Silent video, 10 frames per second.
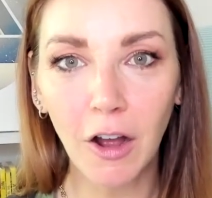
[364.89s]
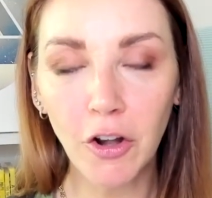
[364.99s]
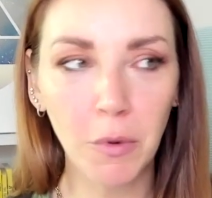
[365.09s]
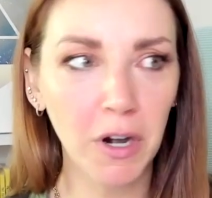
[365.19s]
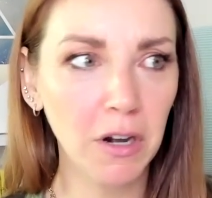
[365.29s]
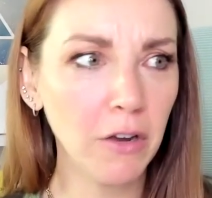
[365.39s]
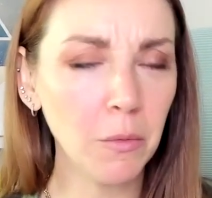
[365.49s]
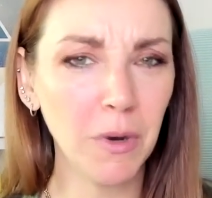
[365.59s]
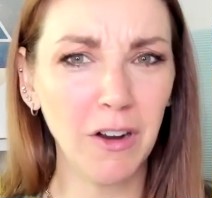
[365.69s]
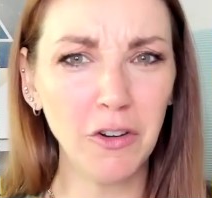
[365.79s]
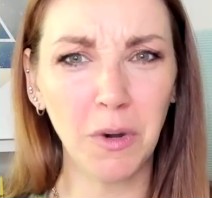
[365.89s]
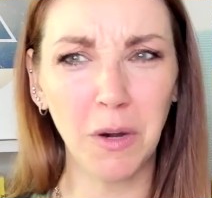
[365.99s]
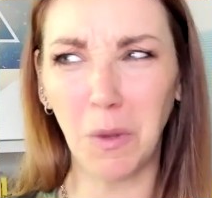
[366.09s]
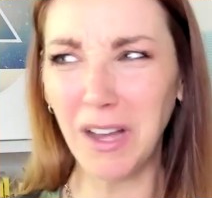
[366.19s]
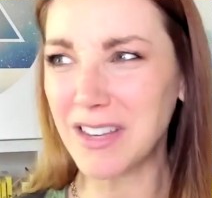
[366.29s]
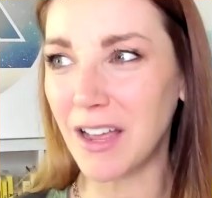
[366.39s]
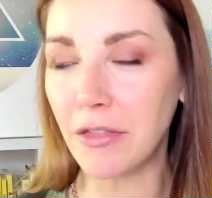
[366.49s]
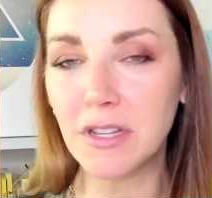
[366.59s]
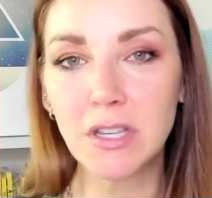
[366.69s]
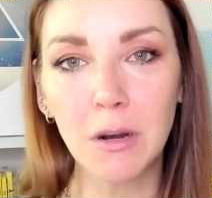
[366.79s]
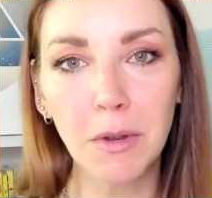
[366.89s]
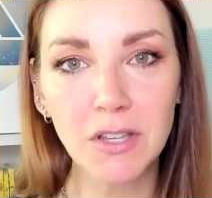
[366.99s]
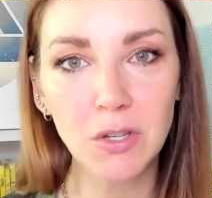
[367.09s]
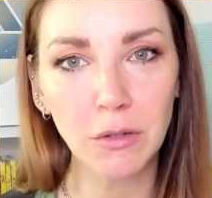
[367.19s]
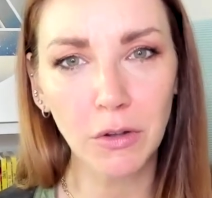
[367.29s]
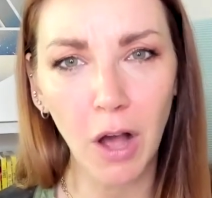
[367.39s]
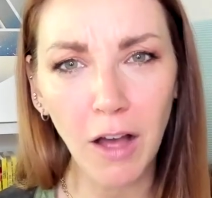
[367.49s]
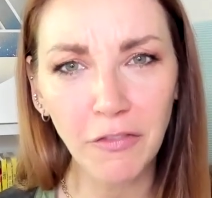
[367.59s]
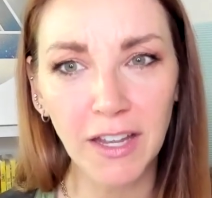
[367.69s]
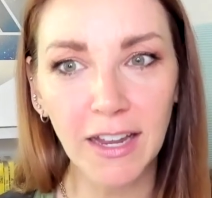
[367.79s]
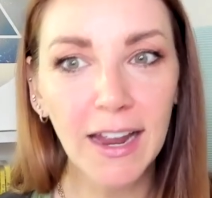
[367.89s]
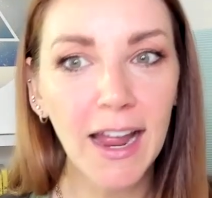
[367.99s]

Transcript: Underwear, underwear, underwear. What? I thought Starbucks sold coffee.